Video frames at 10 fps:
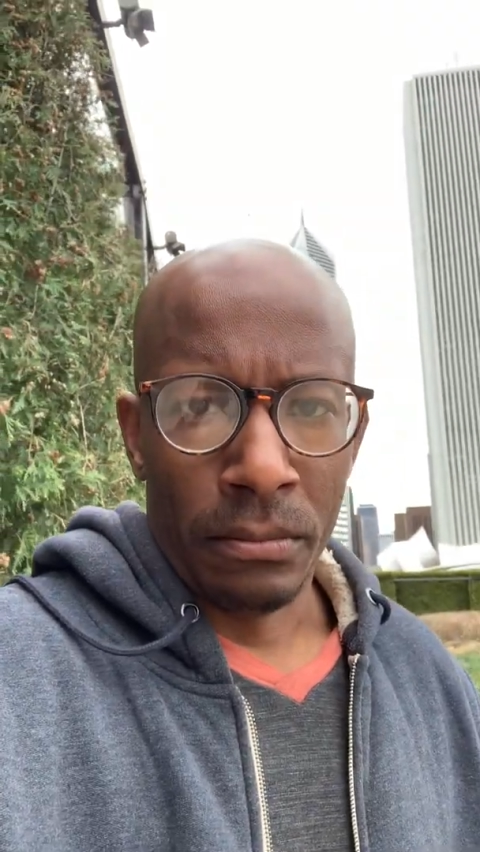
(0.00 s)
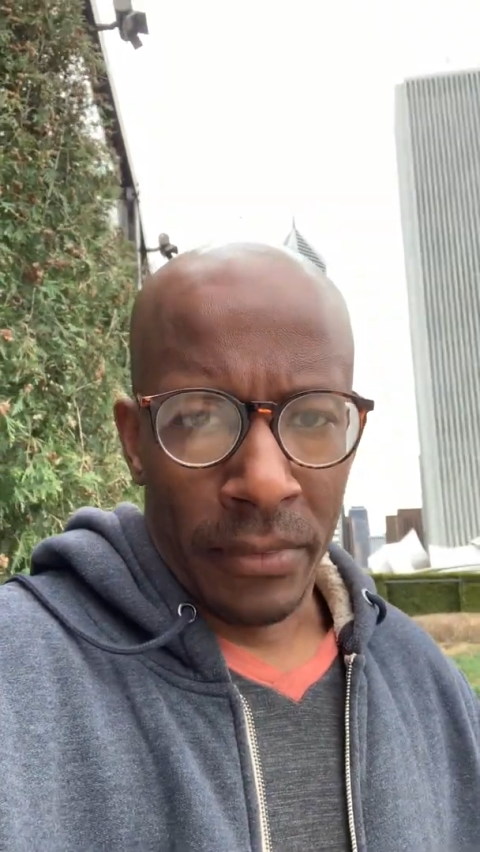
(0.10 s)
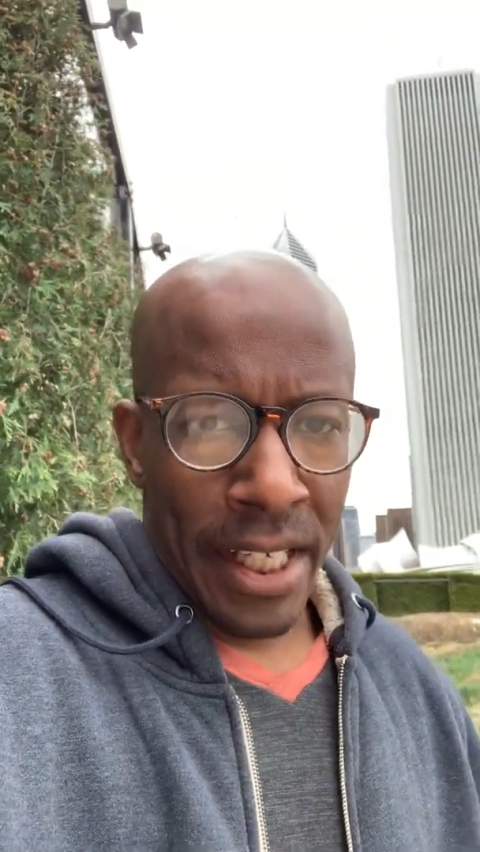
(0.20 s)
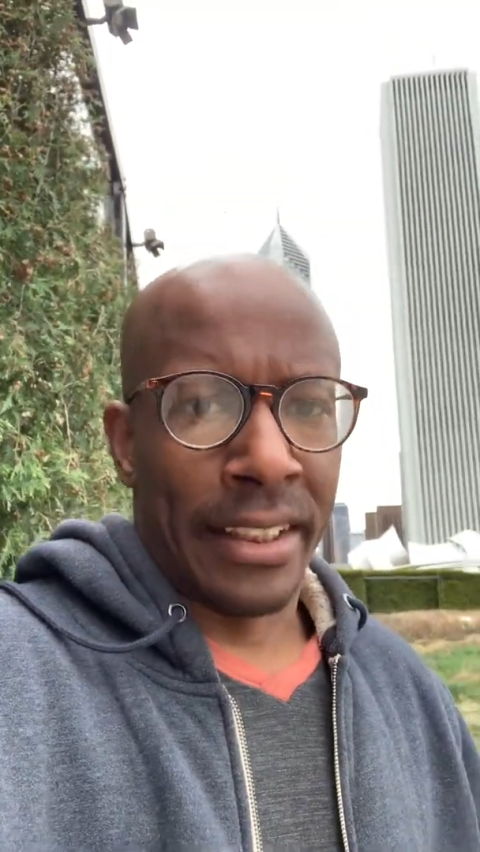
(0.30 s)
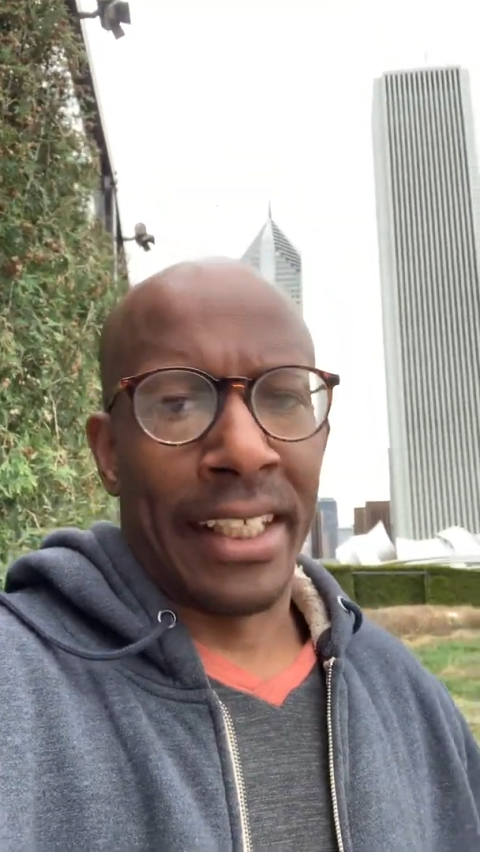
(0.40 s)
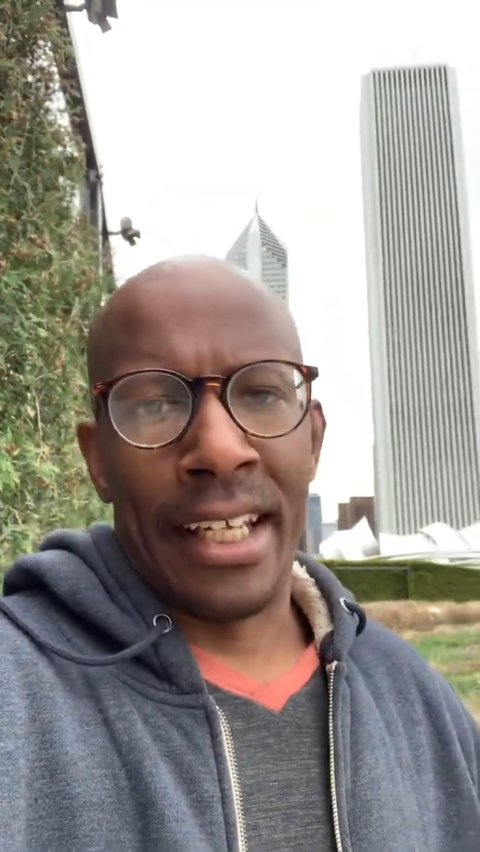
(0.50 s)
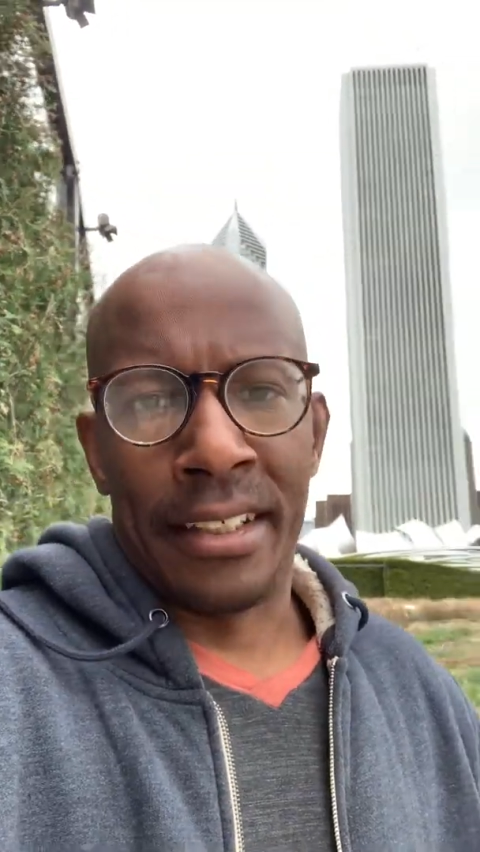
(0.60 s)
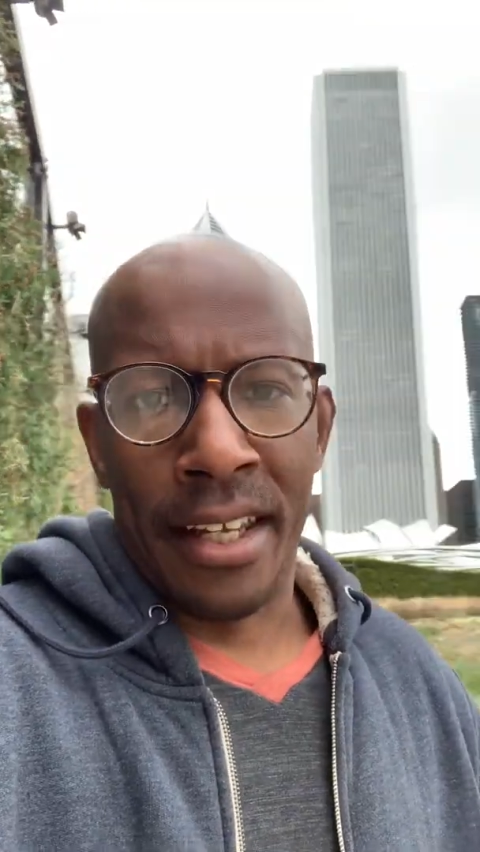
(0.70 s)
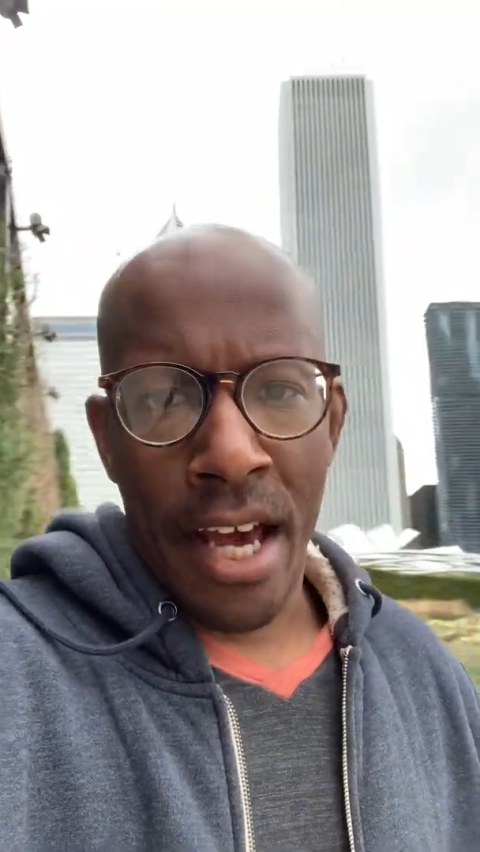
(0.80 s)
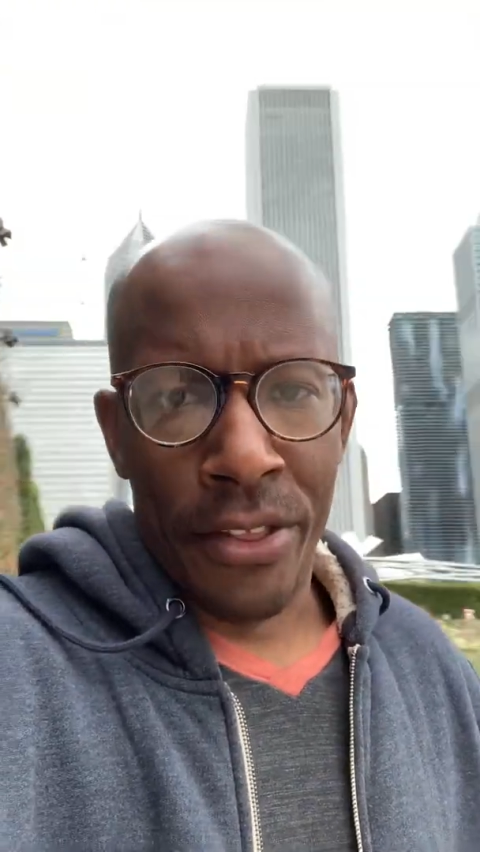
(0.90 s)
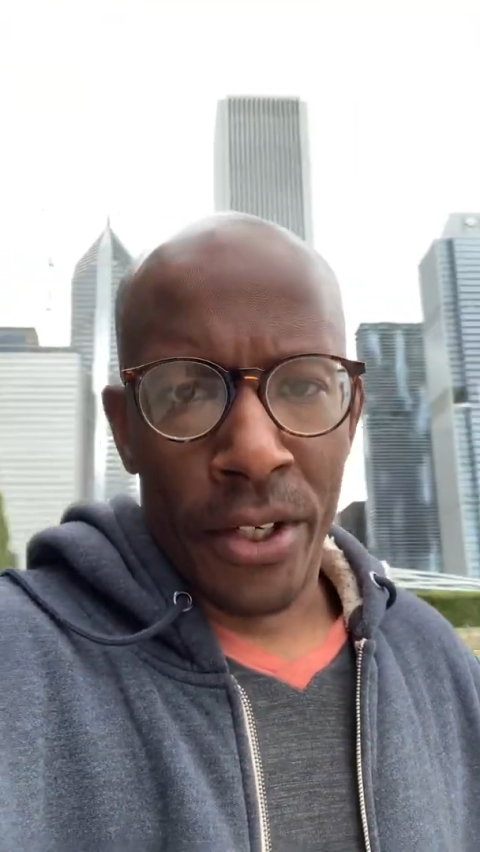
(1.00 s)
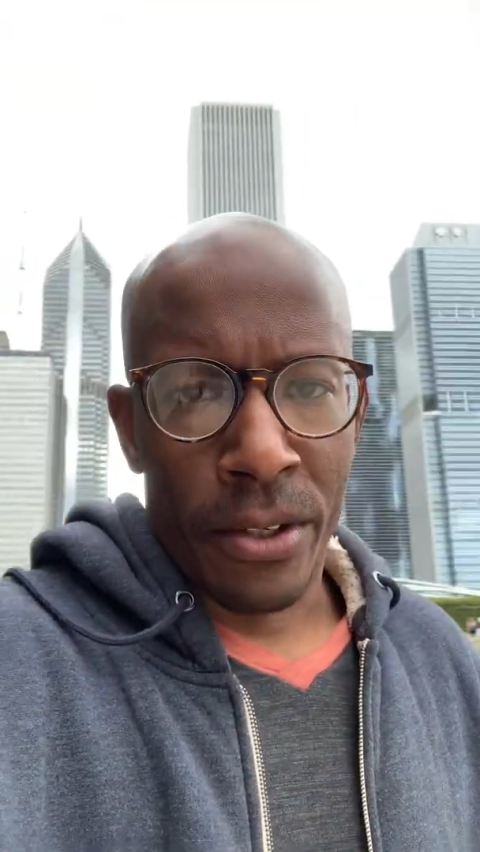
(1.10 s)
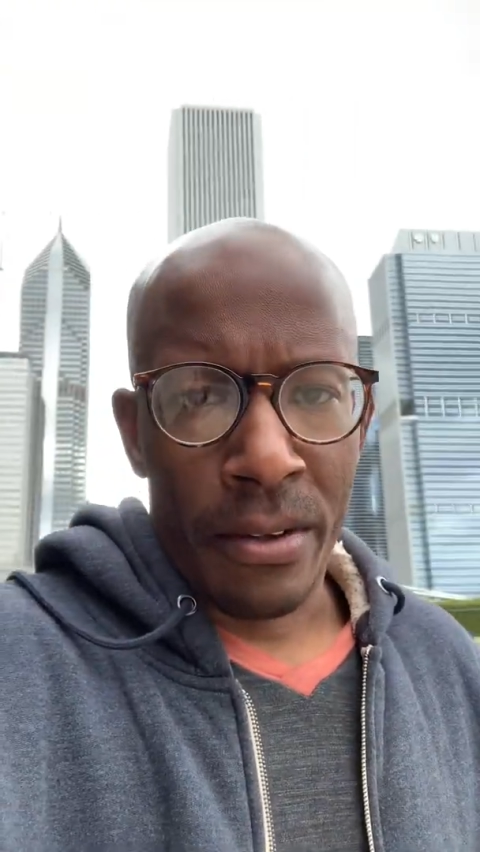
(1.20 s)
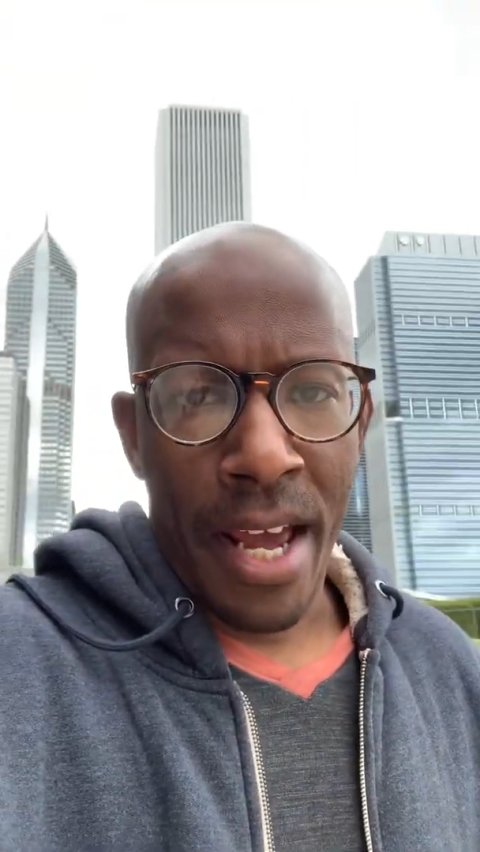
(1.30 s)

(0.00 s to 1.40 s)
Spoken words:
get together